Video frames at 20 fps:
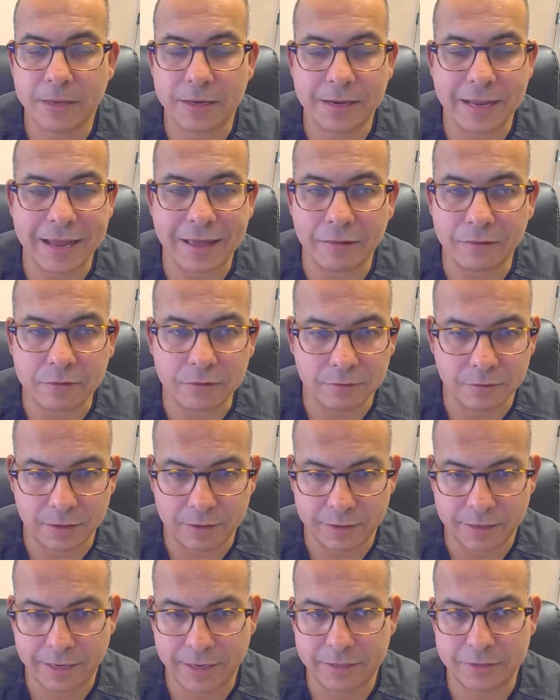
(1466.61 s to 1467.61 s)
than
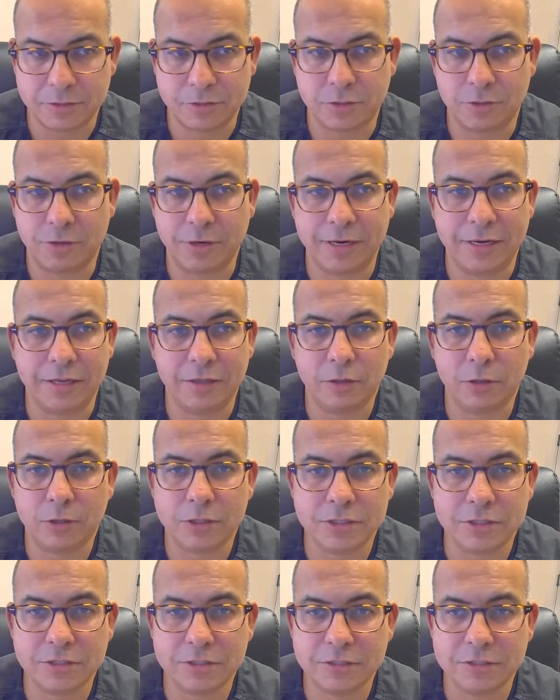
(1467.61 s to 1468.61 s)
ALK lung cancer, and it
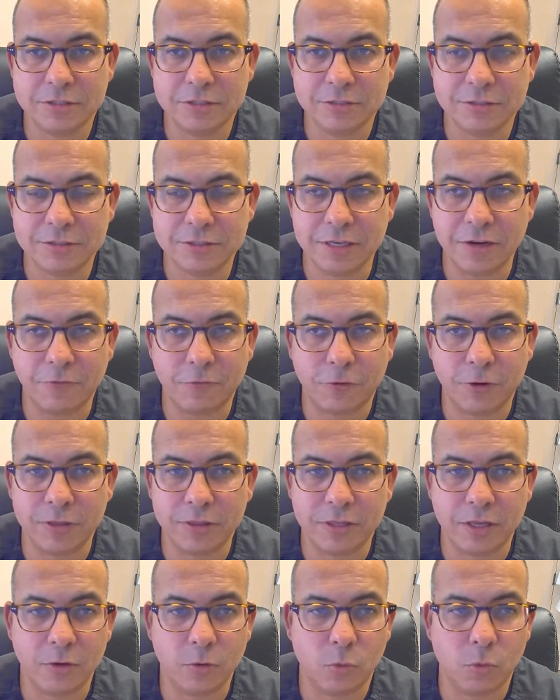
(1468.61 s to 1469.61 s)
looks
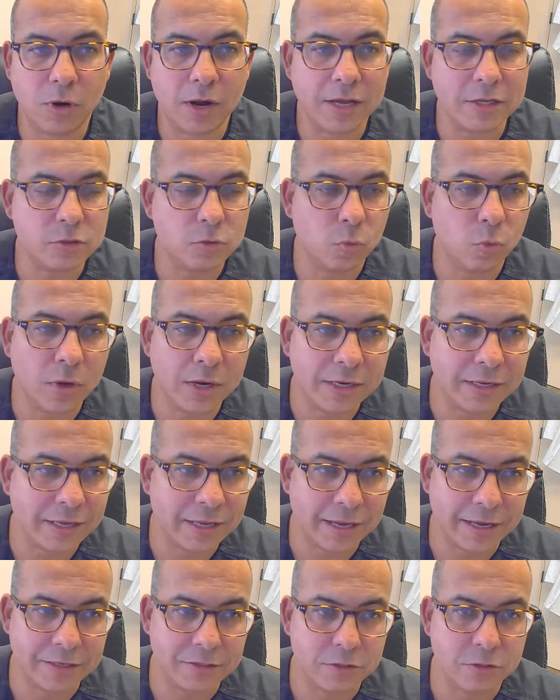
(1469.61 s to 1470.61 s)
different than
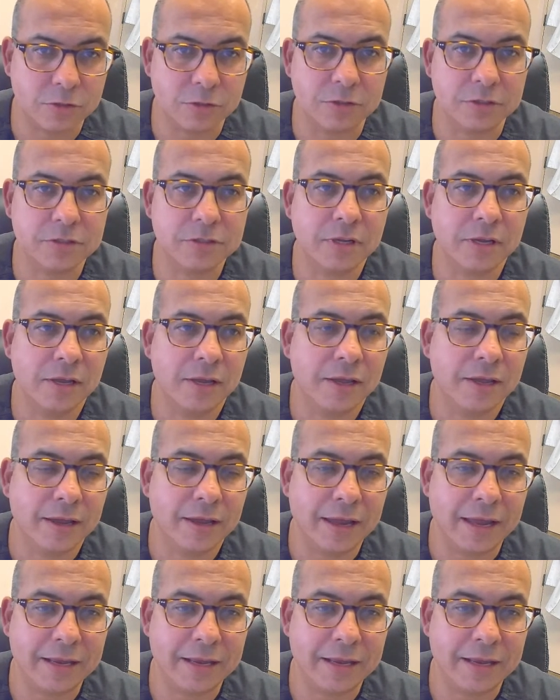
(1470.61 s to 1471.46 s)
ROS1 cancers,